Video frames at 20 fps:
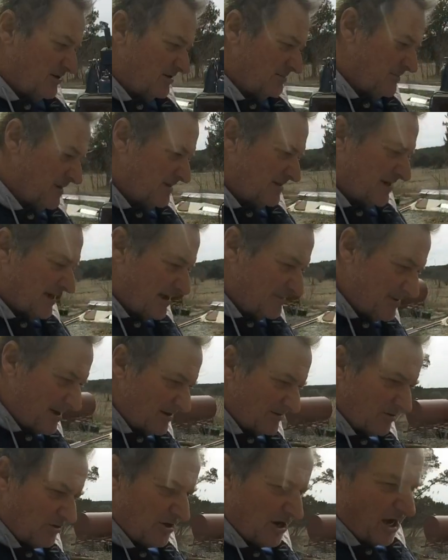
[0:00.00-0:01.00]
In the meantime,
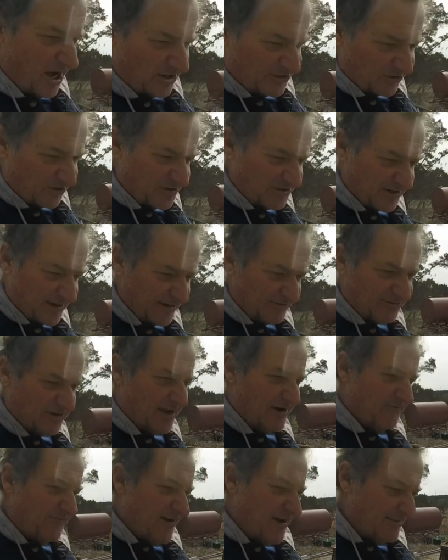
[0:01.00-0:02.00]
I'll go to auctions and I'll
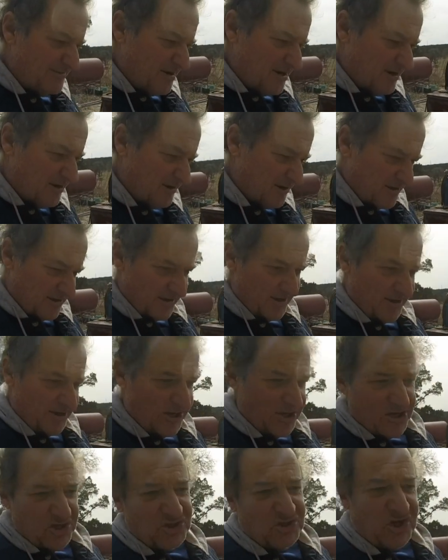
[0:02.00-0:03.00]
try to find me a
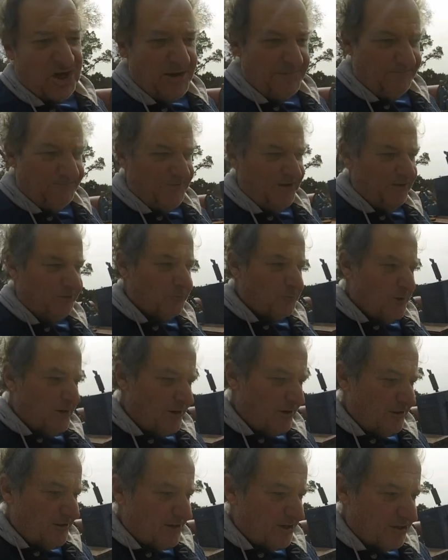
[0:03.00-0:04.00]
cheap fifth
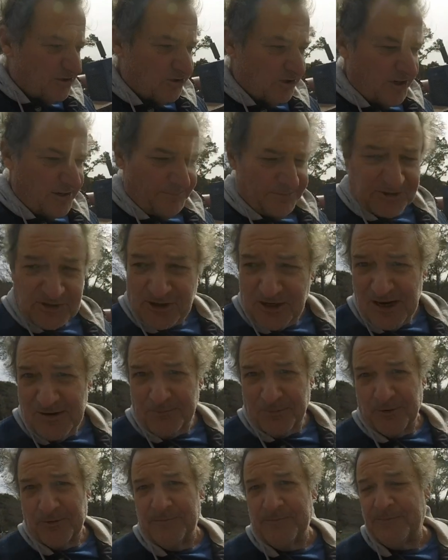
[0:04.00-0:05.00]
wheel and a cheap
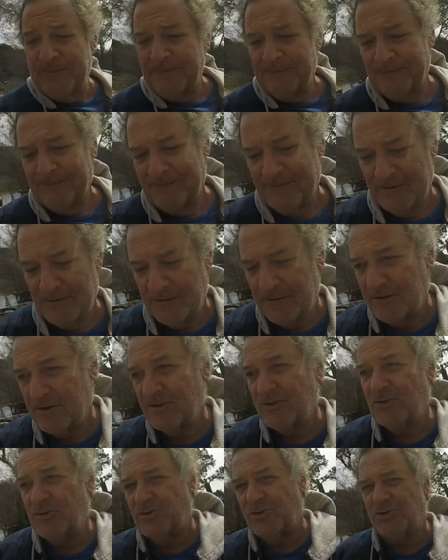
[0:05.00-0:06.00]
sleeper.
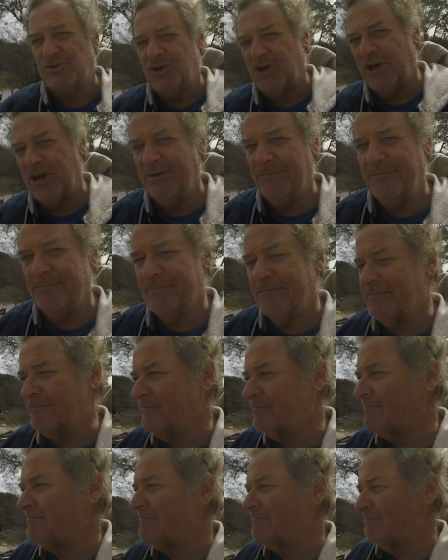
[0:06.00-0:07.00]
Cheap,
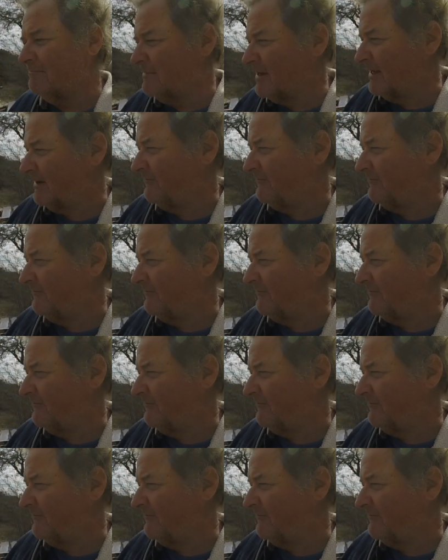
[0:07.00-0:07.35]
but